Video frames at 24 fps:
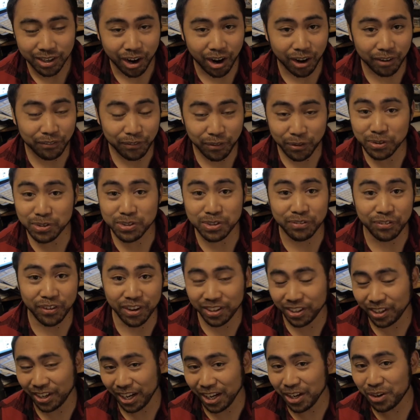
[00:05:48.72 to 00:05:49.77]
our first
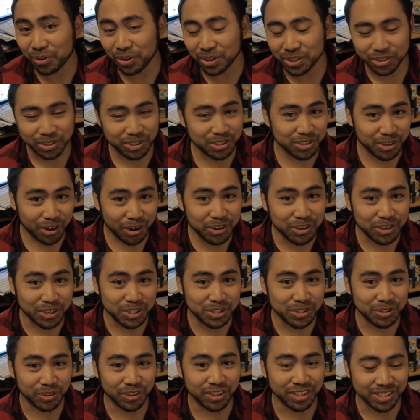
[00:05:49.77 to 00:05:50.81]
event in Anchorage, our
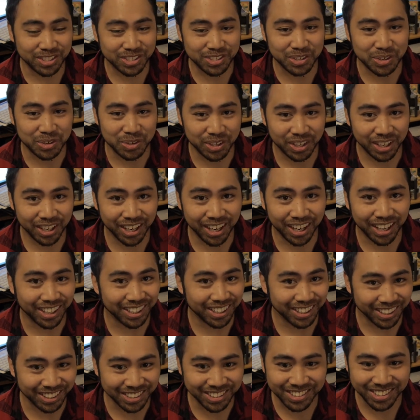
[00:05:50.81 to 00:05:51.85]
Stardust run. So yeah,
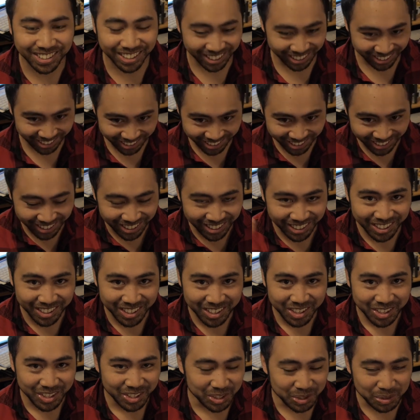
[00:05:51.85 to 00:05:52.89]
it's like
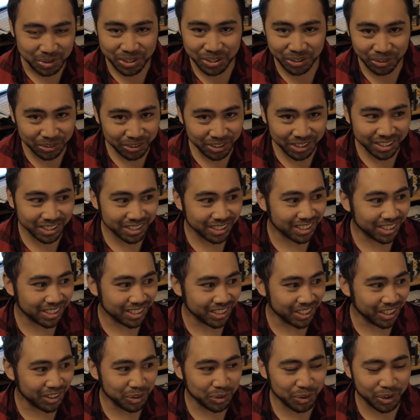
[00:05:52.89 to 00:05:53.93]
you killed it.
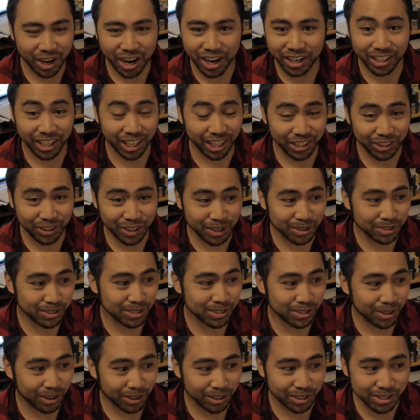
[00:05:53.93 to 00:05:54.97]
You got 80,000
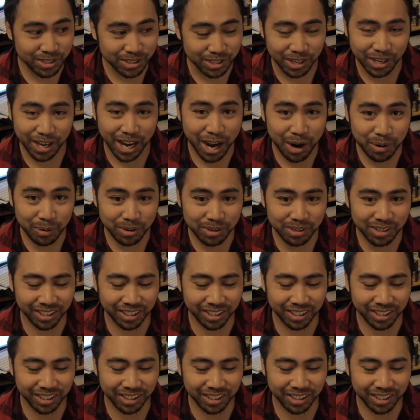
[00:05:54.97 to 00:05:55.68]
Stardust in an hour.